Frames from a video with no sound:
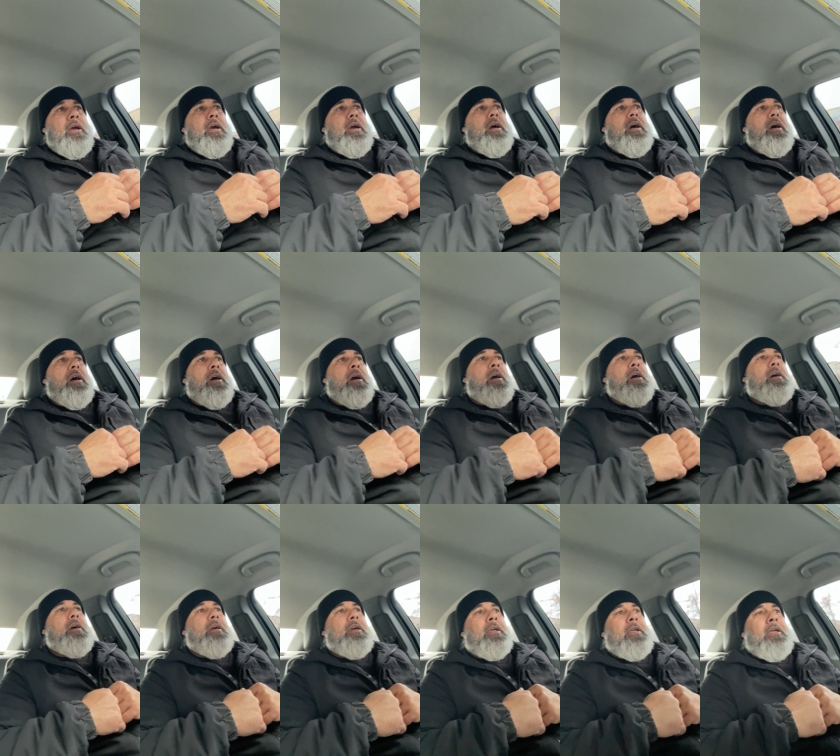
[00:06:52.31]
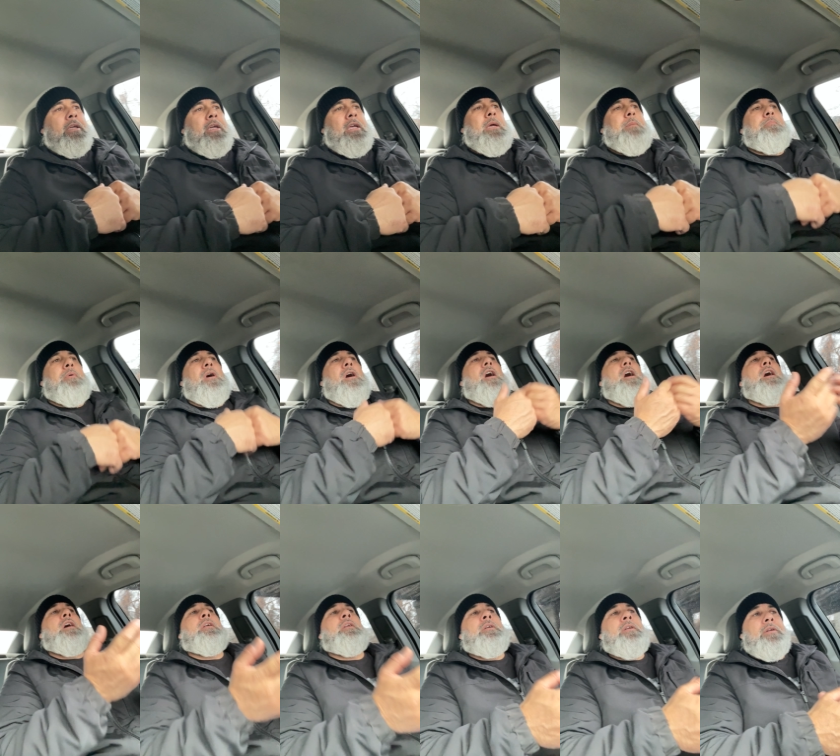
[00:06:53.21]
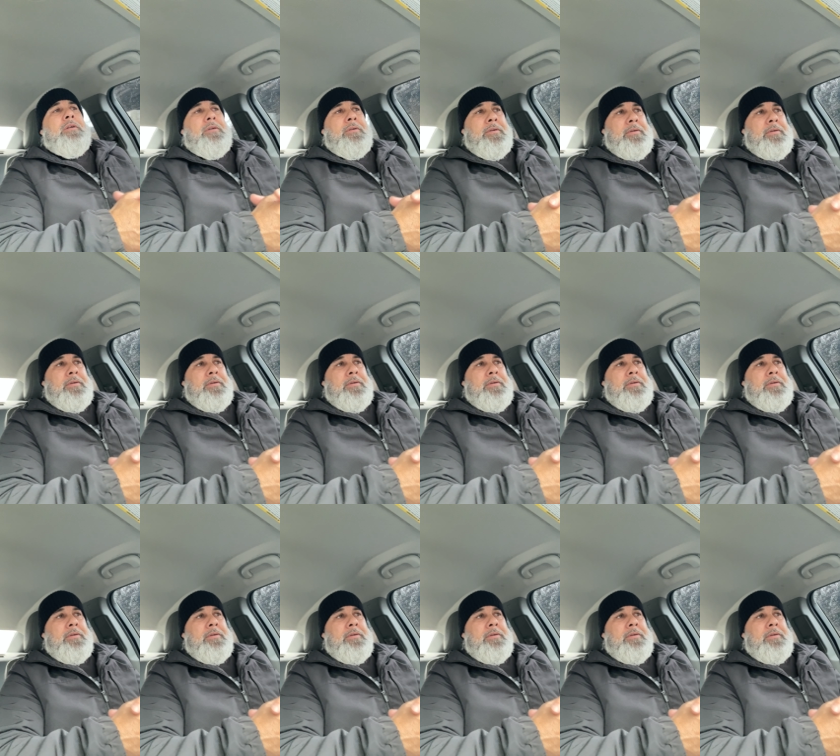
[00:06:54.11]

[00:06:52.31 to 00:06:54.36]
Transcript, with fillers: uh, keep on